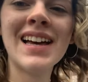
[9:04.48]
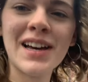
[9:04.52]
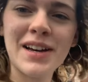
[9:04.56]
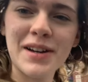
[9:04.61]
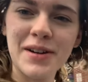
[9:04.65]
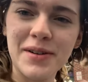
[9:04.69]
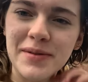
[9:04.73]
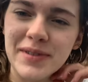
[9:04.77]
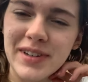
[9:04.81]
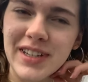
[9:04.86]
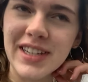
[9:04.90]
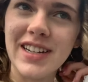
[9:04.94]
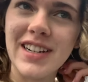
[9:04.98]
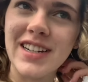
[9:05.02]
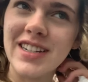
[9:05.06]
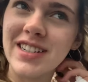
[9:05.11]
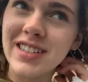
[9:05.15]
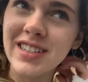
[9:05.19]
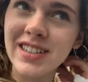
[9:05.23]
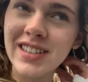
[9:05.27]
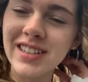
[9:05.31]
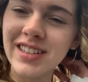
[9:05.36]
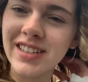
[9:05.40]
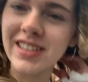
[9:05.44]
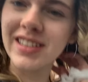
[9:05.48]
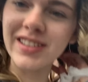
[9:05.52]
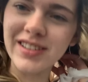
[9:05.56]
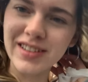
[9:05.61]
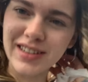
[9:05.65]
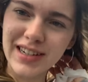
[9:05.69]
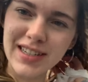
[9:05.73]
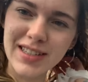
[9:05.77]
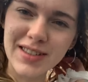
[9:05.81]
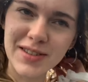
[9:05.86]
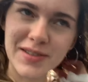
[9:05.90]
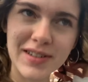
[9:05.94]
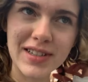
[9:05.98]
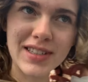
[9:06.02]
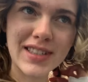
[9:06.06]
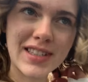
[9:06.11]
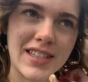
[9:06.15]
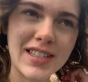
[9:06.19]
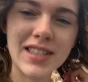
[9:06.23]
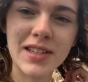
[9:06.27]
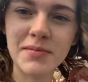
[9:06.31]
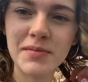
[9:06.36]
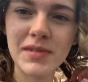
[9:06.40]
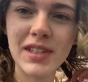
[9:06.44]
Oh my gosh. You guys wanna
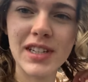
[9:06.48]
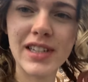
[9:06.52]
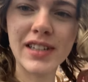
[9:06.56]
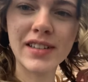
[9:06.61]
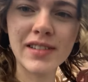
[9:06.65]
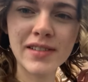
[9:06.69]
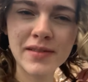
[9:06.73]
see something?